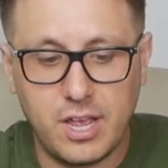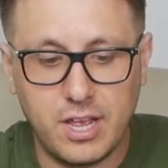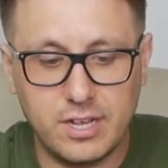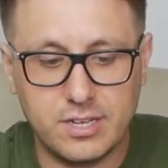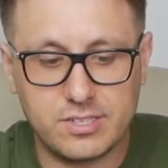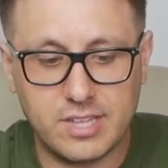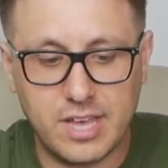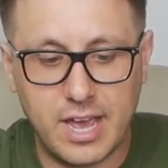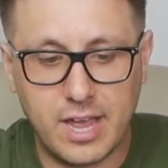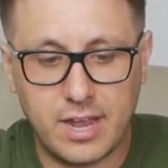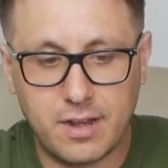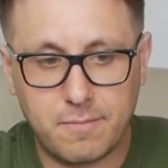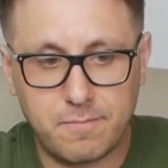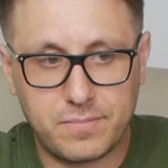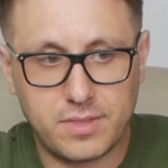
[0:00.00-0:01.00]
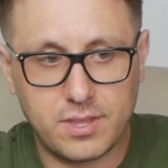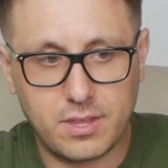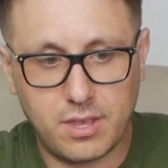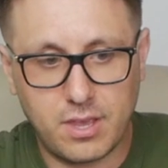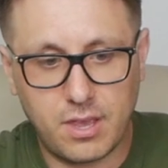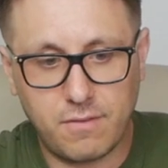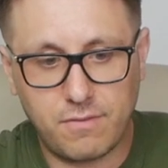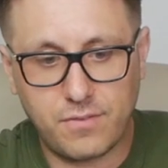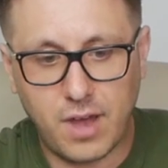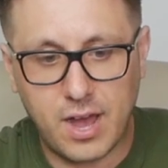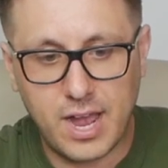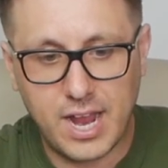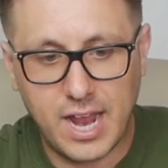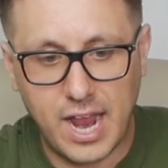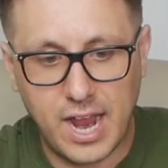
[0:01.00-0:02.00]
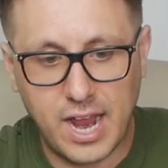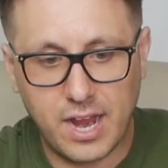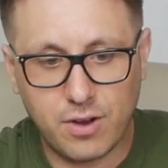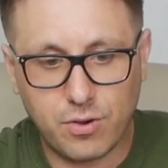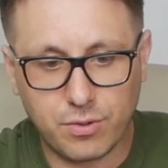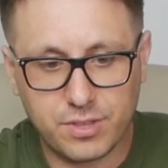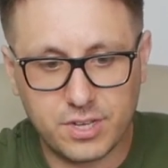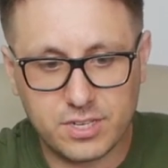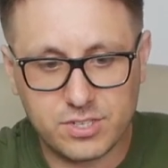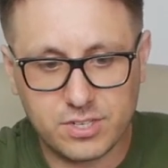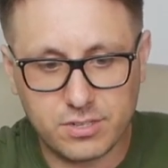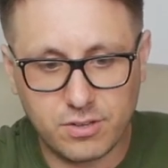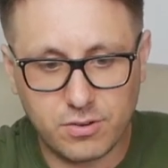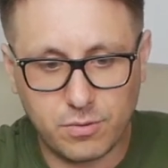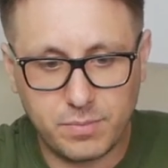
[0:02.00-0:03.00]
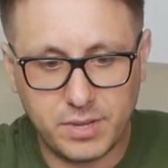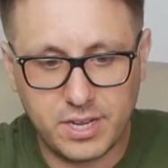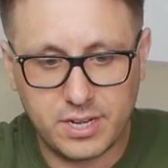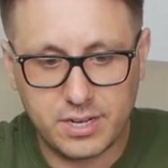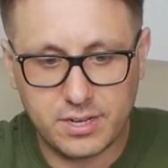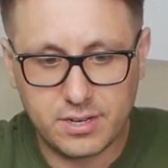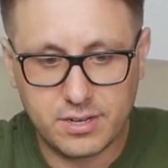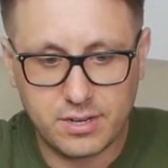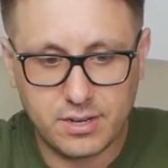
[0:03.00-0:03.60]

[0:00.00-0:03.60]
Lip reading: is that if I angle this a little bit,